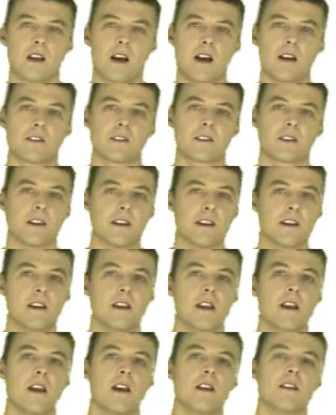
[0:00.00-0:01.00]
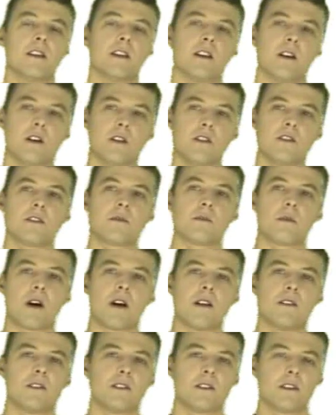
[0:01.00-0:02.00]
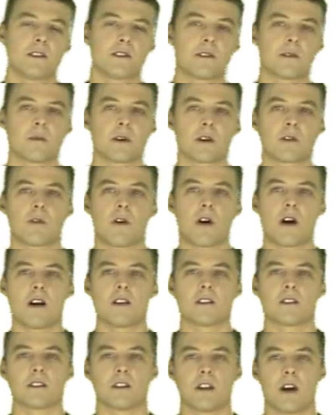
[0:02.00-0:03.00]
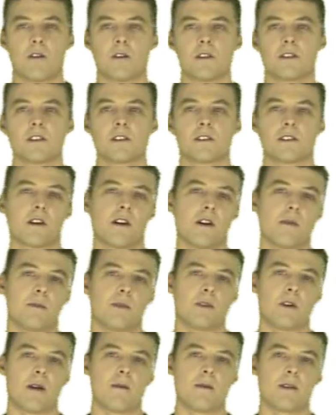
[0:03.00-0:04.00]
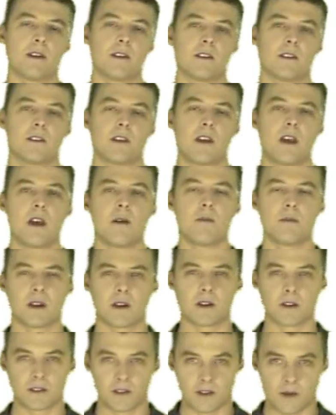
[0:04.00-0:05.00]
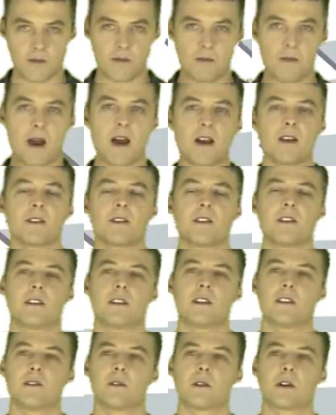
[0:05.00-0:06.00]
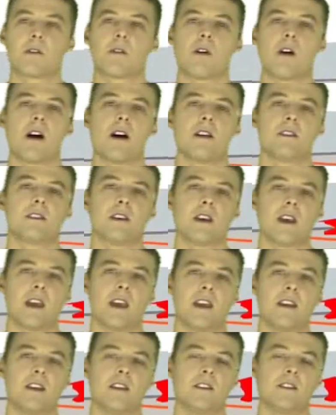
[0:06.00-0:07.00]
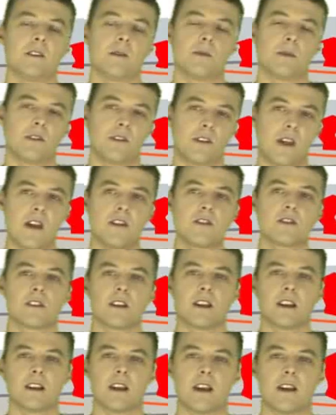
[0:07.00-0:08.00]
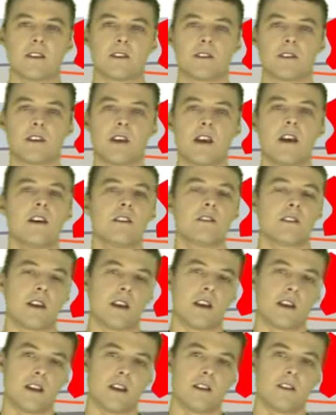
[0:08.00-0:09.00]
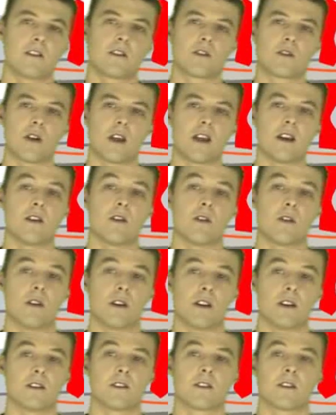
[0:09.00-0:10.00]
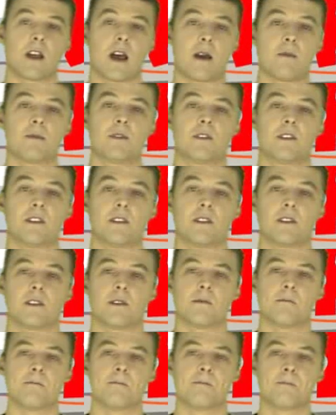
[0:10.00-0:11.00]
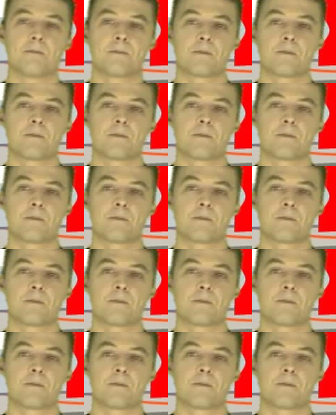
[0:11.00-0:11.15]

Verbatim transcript: Lastly, the on-demand system requires lower design parameters because the mass it is required to heat is substantially less than an in-screed or an in-slab system.